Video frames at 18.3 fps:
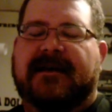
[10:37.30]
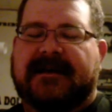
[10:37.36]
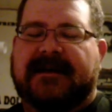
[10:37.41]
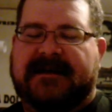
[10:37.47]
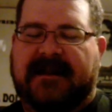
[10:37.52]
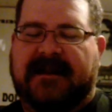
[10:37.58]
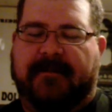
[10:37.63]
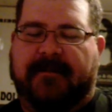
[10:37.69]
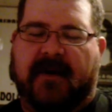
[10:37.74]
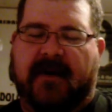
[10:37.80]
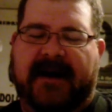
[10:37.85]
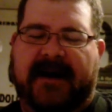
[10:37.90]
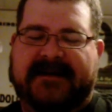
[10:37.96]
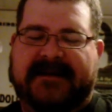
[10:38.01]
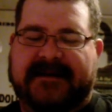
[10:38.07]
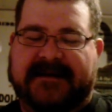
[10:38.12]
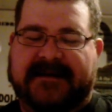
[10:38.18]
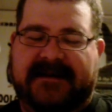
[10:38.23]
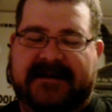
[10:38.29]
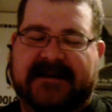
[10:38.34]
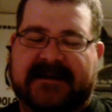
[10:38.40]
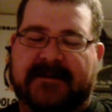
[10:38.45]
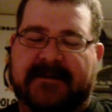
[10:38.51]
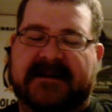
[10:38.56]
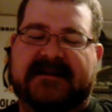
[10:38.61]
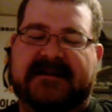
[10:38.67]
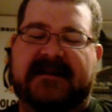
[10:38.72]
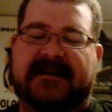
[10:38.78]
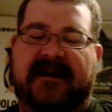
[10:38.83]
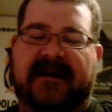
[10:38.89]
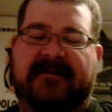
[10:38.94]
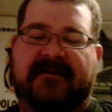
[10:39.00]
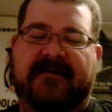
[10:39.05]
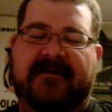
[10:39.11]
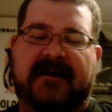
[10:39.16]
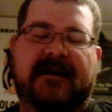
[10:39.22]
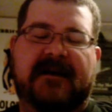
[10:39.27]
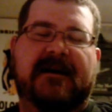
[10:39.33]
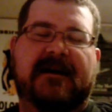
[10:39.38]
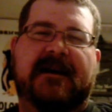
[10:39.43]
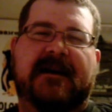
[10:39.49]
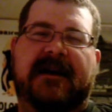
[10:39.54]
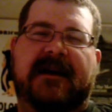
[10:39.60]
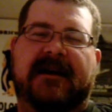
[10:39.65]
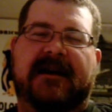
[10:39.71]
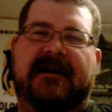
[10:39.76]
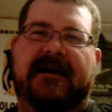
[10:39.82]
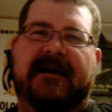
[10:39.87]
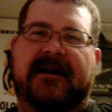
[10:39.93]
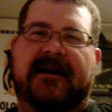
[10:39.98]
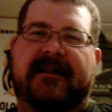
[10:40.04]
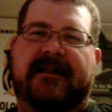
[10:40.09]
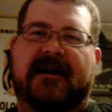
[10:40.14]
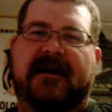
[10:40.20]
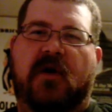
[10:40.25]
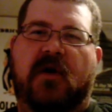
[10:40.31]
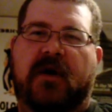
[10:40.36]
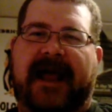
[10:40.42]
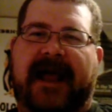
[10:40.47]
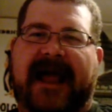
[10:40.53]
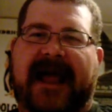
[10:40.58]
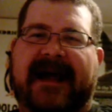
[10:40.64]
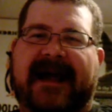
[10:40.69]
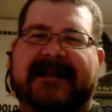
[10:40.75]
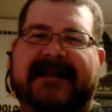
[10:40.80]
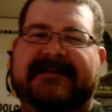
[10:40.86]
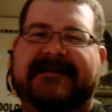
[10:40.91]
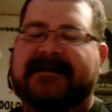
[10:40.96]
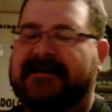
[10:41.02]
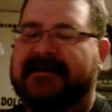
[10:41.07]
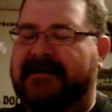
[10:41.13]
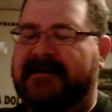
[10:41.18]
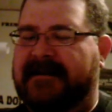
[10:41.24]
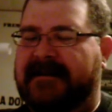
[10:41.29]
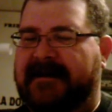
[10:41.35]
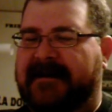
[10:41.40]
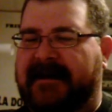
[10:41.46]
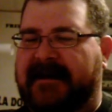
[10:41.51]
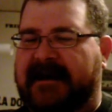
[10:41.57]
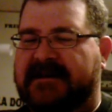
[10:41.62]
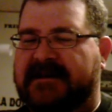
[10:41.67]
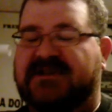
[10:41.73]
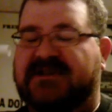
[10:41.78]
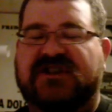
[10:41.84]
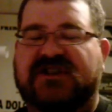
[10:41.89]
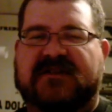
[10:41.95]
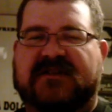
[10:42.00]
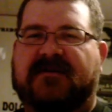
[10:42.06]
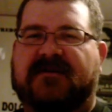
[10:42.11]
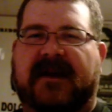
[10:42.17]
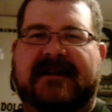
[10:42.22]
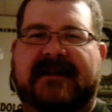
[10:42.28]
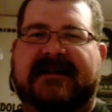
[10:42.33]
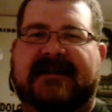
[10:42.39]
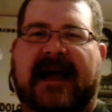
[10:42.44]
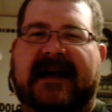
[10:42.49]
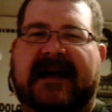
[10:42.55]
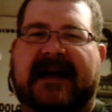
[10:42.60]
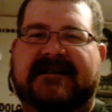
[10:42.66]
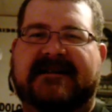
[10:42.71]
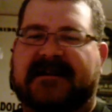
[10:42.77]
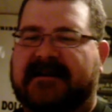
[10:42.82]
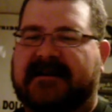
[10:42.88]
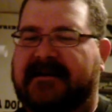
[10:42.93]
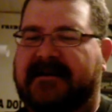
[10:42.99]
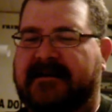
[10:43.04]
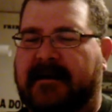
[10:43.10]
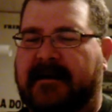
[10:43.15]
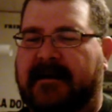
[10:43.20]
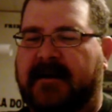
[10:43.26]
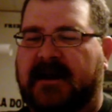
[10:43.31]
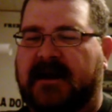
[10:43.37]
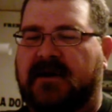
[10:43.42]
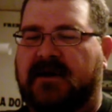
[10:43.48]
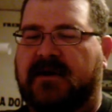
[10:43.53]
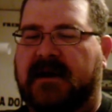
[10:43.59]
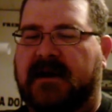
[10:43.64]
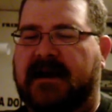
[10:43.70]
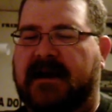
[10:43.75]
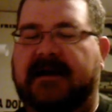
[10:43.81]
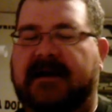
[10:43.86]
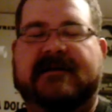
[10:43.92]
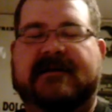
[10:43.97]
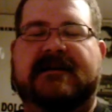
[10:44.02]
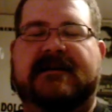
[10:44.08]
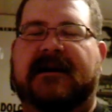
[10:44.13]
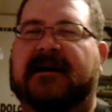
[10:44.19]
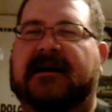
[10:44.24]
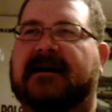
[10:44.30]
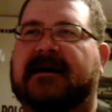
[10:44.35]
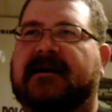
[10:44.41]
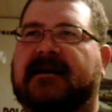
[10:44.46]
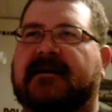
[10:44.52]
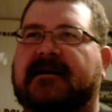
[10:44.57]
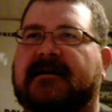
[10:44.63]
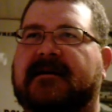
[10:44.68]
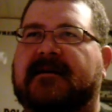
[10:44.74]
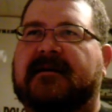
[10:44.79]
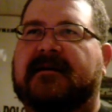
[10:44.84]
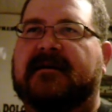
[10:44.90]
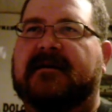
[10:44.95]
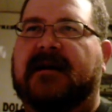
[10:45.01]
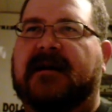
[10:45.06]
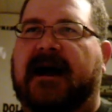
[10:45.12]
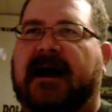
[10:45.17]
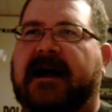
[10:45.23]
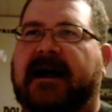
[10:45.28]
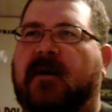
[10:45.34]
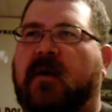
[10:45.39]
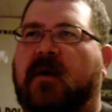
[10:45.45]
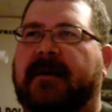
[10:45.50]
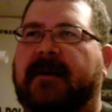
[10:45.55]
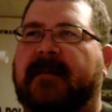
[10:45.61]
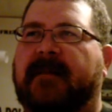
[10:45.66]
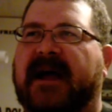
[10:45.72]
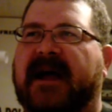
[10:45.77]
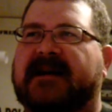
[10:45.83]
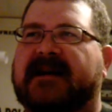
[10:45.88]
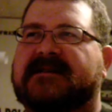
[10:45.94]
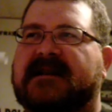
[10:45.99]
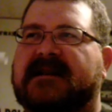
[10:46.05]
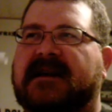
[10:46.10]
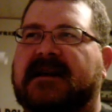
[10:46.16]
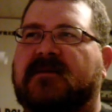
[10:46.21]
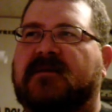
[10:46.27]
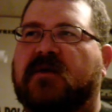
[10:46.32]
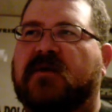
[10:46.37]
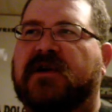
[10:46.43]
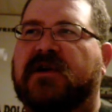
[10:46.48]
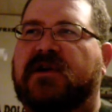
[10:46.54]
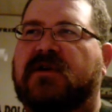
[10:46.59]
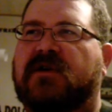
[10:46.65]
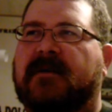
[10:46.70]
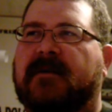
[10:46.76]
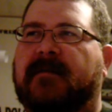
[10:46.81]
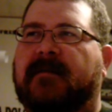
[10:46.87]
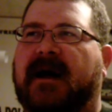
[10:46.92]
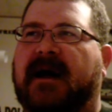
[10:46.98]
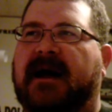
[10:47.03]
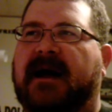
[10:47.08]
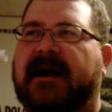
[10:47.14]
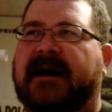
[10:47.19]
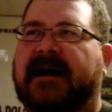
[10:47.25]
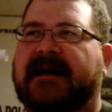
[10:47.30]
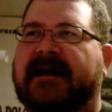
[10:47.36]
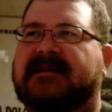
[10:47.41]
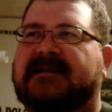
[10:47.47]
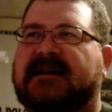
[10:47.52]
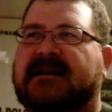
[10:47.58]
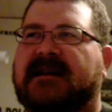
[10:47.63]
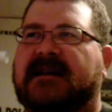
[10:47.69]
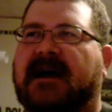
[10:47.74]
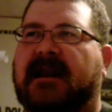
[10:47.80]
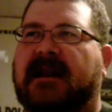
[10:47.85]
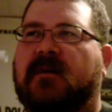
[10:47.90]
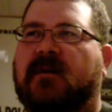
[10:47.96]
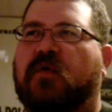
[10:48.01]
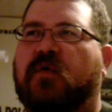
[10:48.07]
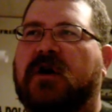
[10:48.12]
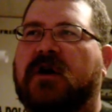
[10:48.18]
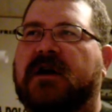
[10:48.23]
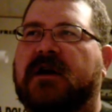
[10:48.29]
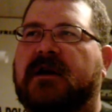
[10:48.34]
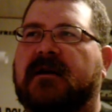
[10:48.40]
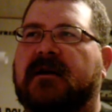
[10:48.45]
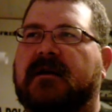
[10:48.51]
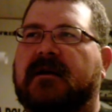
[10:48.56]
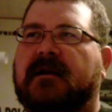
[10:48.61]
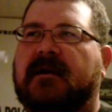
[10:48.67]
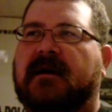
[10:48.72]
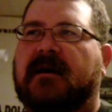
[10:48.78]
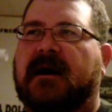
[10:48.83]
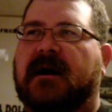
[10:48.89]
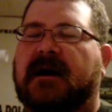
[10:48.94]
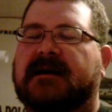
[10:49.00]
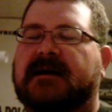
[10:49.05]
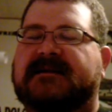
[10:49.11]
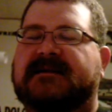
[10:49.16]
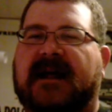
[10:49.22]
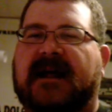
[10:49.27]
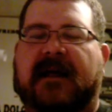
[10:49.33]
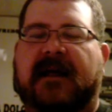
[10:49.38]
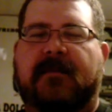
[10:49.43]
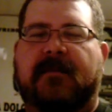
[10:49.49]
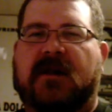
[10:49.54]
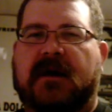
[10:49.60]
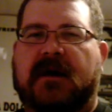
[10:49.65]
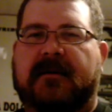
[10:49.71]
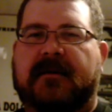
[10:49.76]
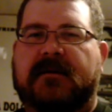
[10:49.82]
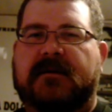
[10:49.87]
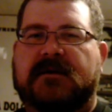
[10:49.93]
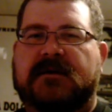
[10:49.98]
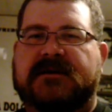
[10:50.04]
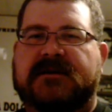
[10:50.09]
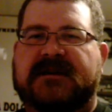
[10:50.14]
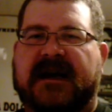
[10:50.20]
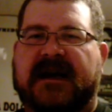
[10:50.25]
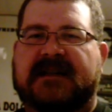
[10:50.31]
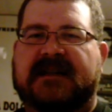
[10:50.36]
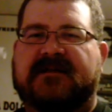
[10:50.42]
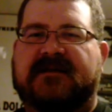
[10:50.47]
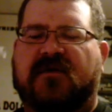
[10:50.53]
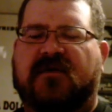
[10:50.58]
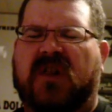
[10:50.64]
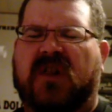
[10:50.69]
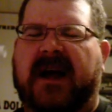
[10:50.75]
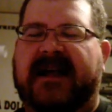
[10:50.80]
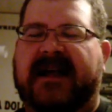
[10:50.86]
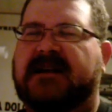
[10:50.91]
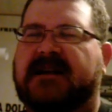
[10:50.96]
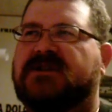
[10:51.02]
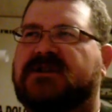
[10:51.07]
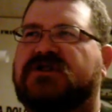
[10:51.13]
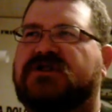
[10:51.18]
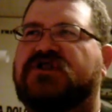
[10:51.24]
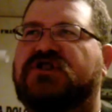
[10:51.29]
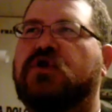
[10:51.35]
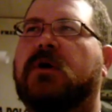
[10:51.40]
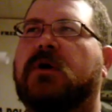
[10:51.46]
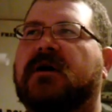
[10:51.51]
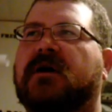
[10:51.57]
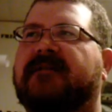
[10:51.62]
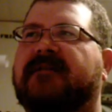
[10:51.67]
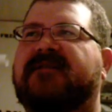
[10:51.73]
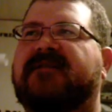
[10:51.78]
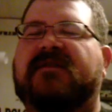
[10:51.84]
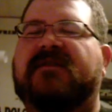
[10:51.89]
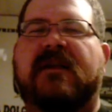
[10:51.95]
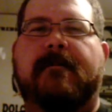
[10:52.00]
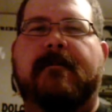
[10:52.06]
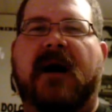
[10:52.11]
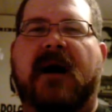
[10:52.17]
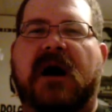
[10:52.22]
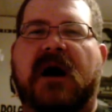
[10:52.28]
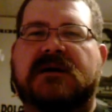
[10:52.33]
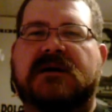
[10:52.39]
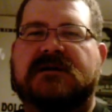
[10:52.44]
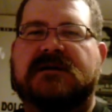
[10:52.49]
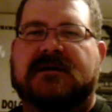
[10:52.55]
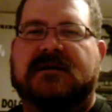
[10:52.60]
see, see the prices on some of the stuff in uh, the old ads is just fantastic. I mean, you can get uh, I got one magazine where you can buy 1991 uh, Stadium Club sets for like 250 bucks.